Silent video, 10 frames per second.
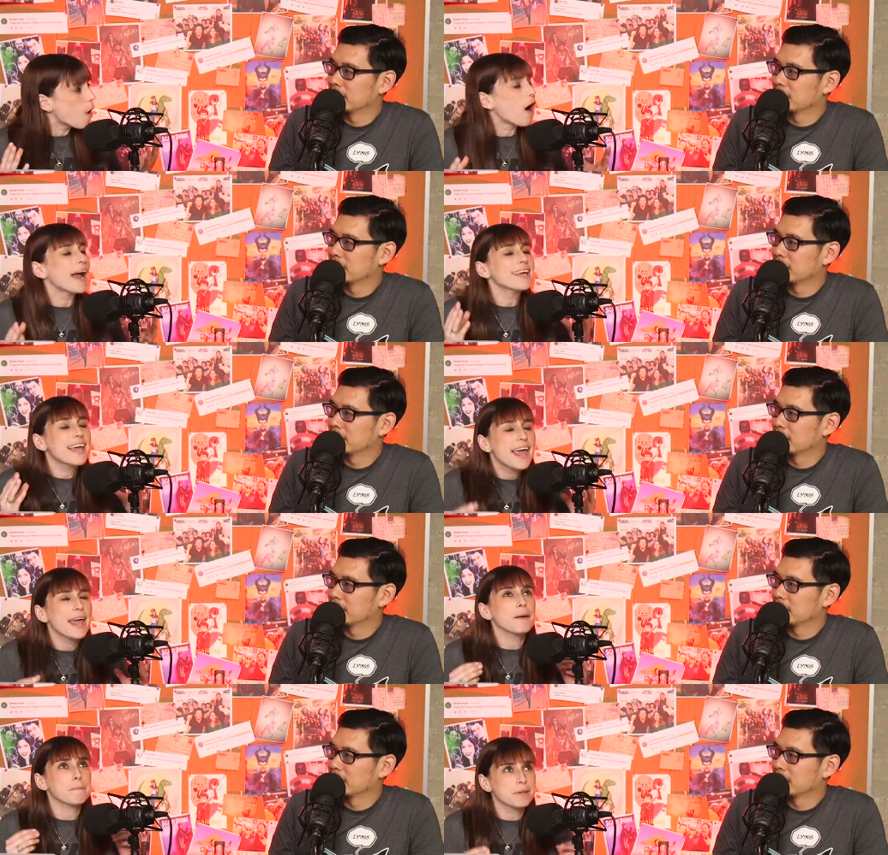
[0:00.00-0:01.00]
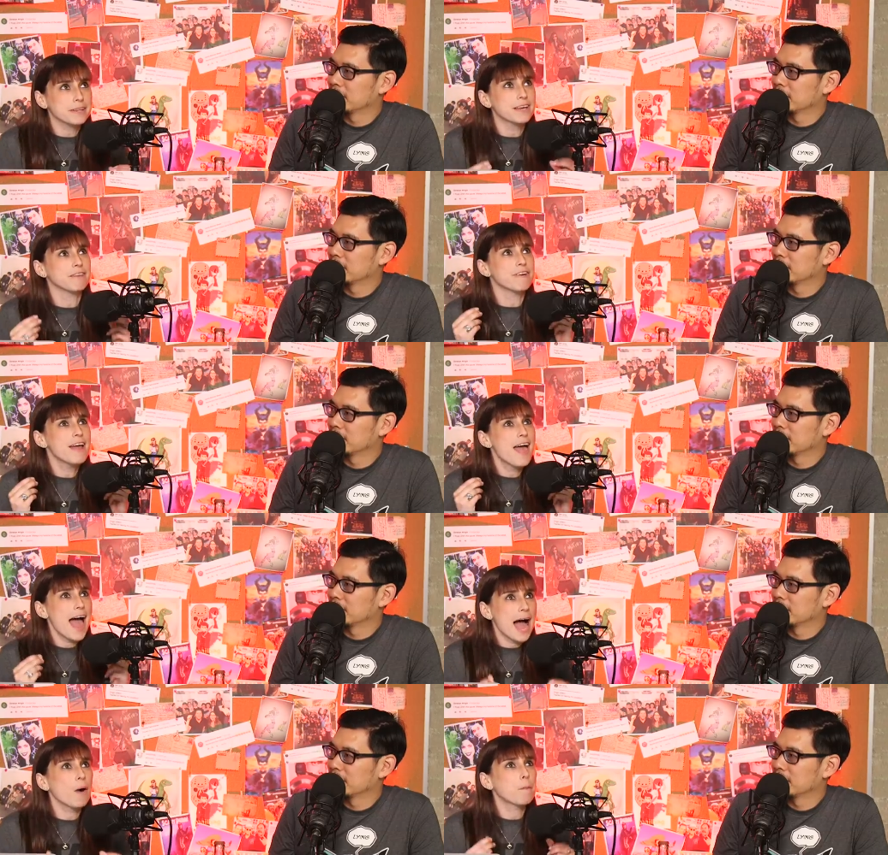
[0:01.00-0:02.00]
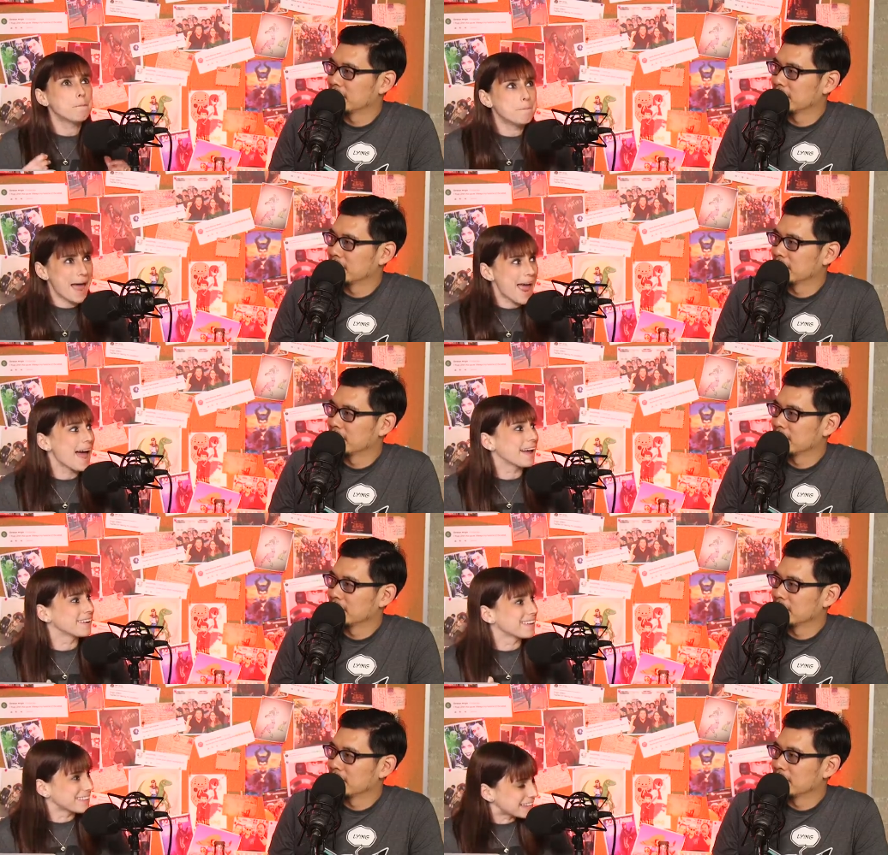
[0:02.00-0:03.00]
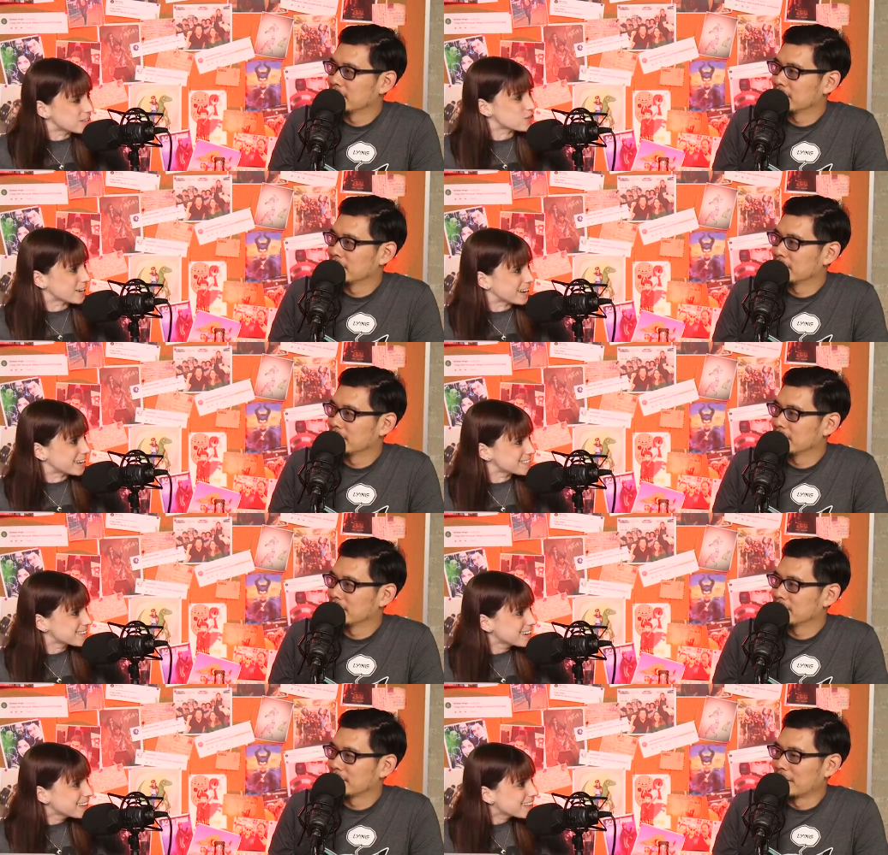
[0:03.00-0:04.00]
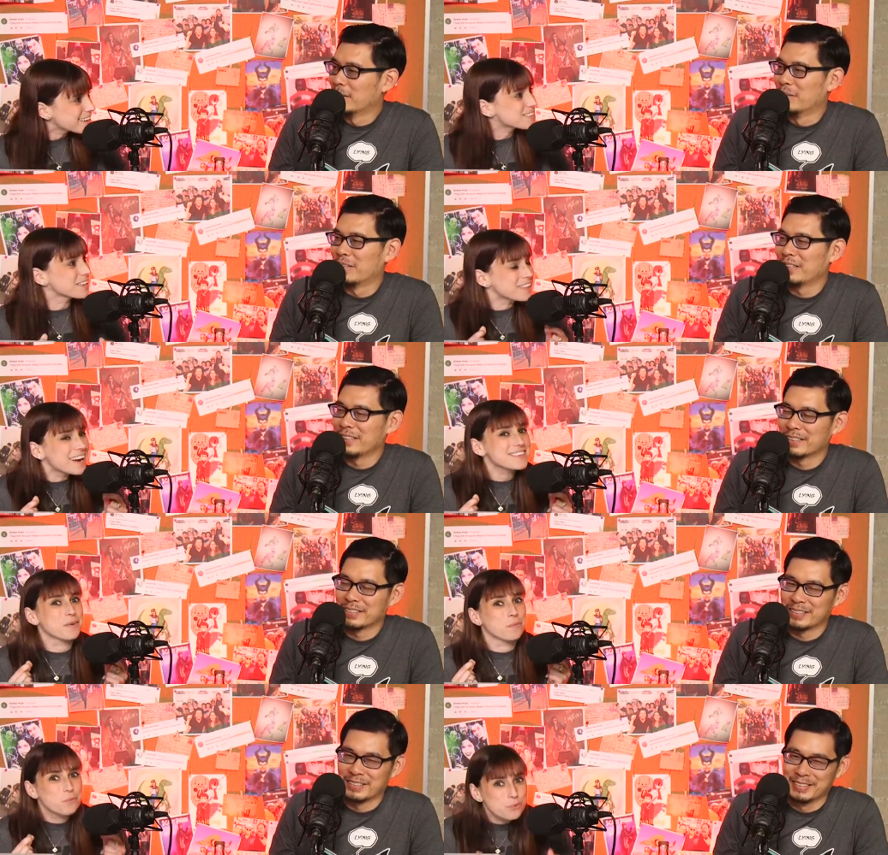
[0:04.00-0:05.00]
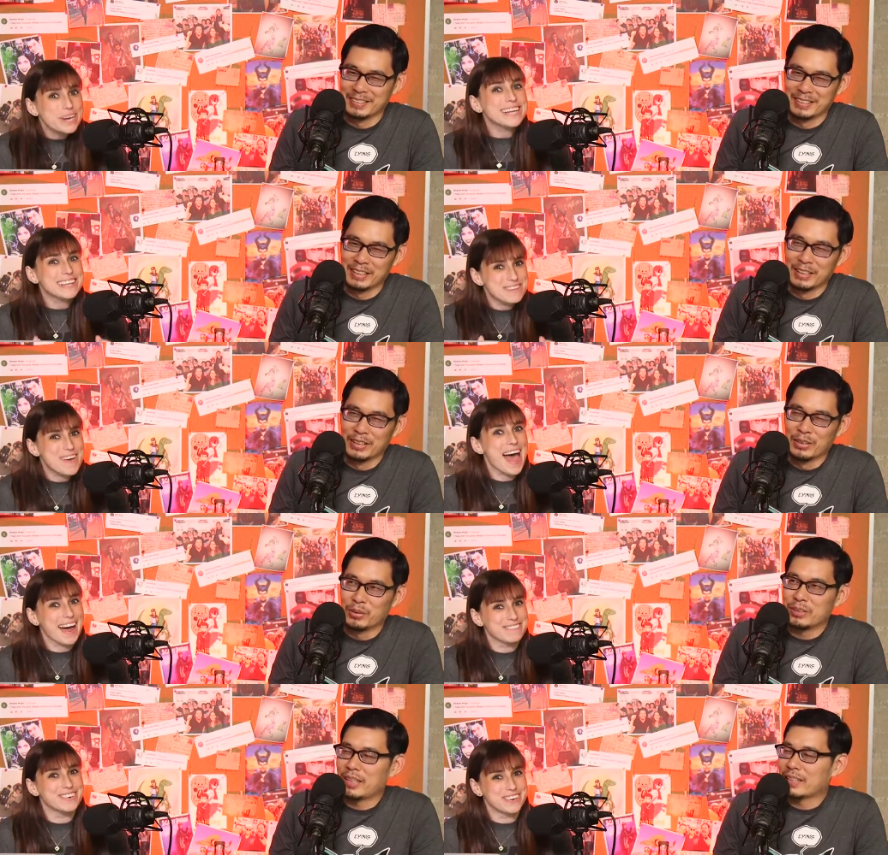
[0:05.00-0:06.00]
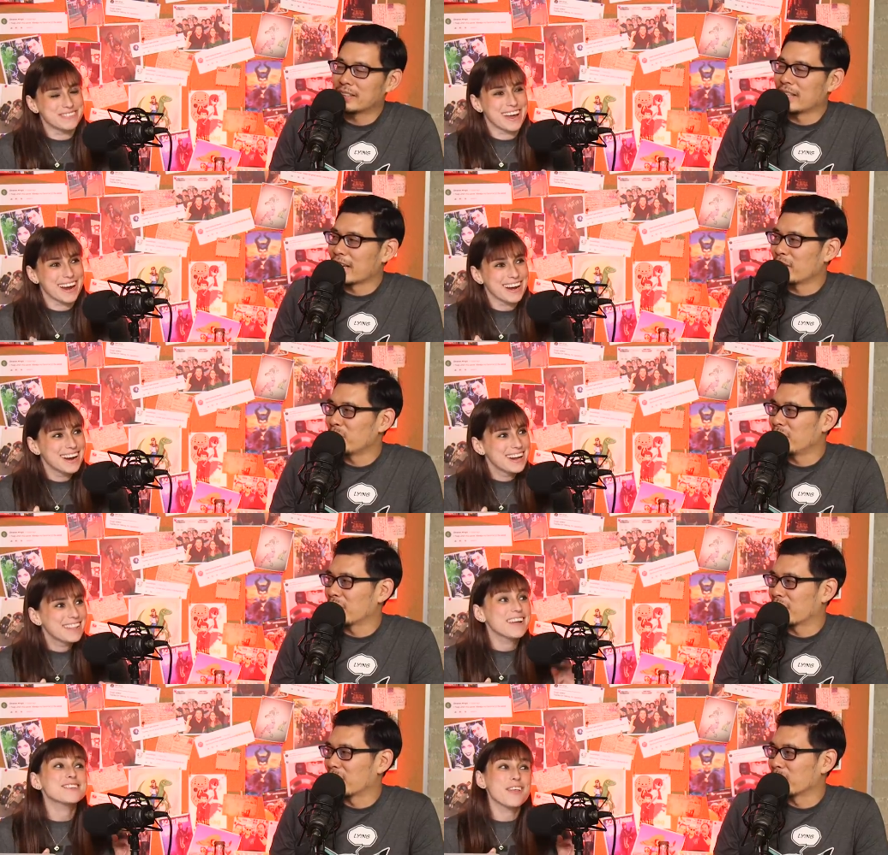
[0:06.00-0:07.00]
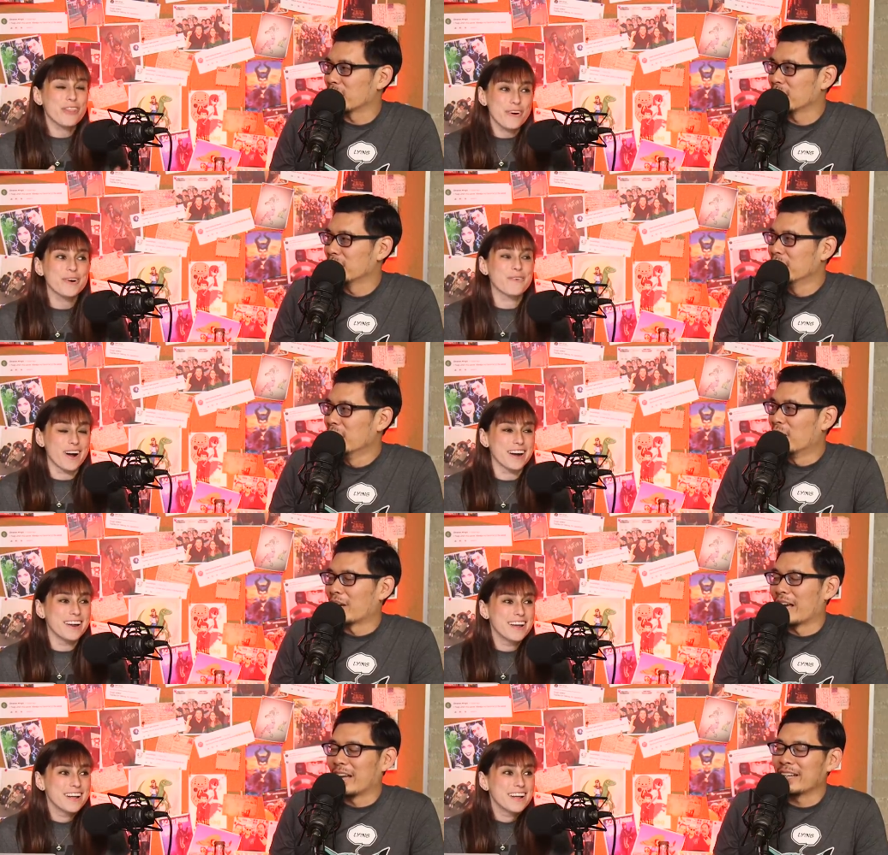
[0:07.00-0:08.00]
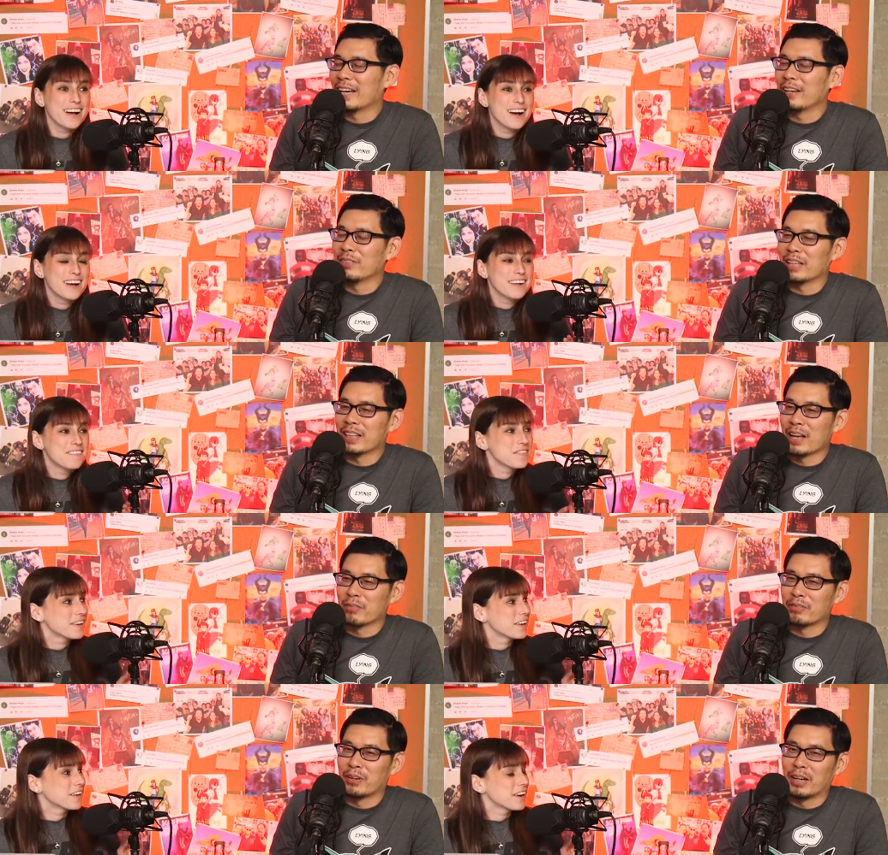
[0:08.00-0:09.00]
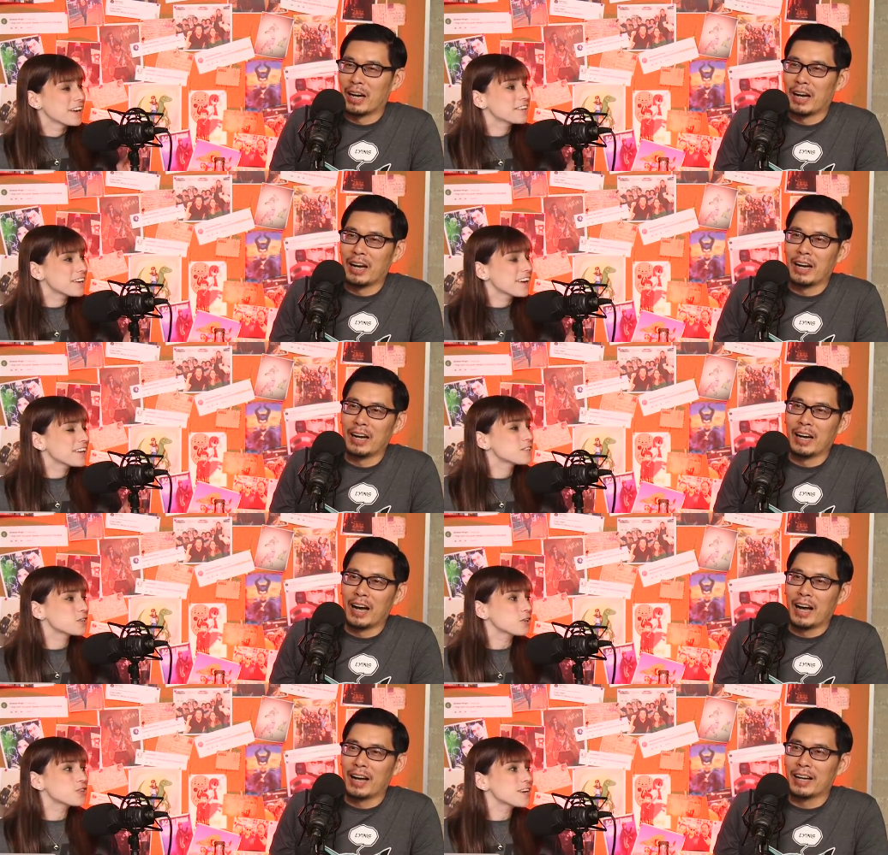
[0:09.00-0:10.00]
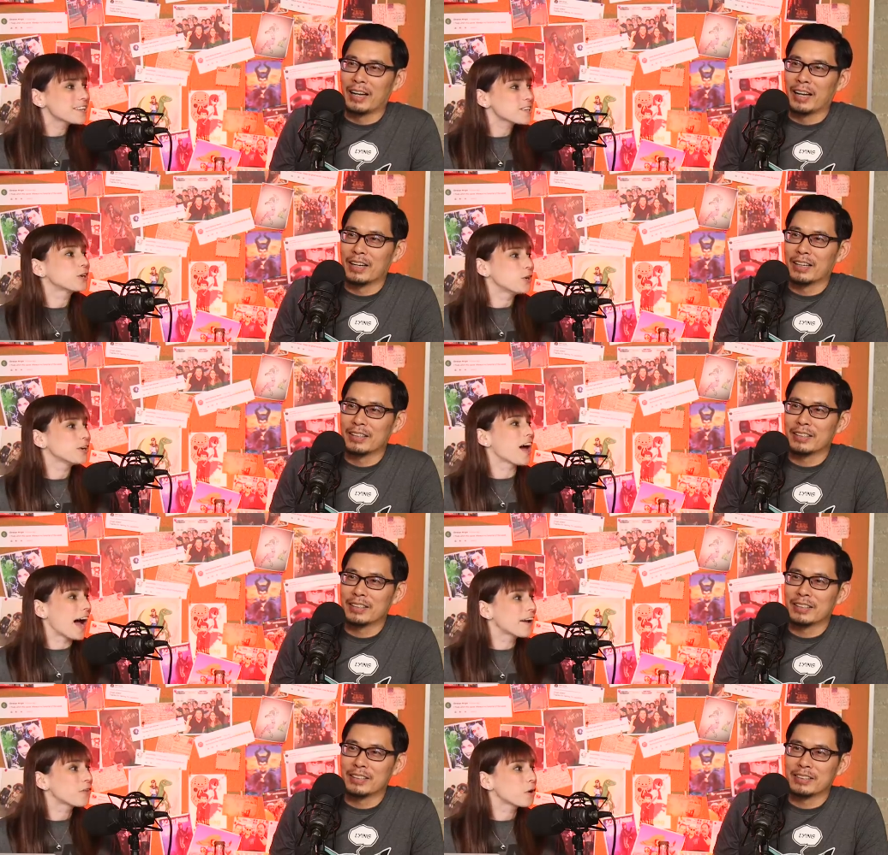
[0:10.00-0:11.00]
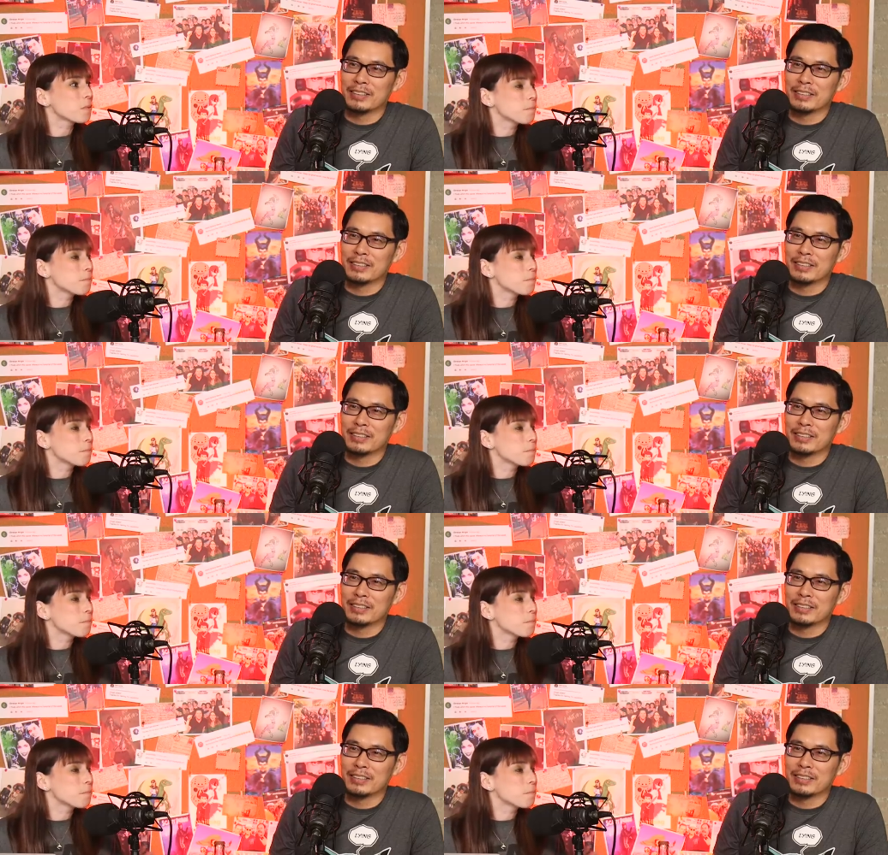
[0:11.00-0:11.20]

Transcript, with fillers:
Speaker 1: hard. I can't believe how bad Allegiant is. That is a, that is a really bad
Speaker 2: movie. Was that the second one or the third? That's the third one. Okay, I, I didn't even get that far. Uh,
Speaker 1: Insurgent isn't good either,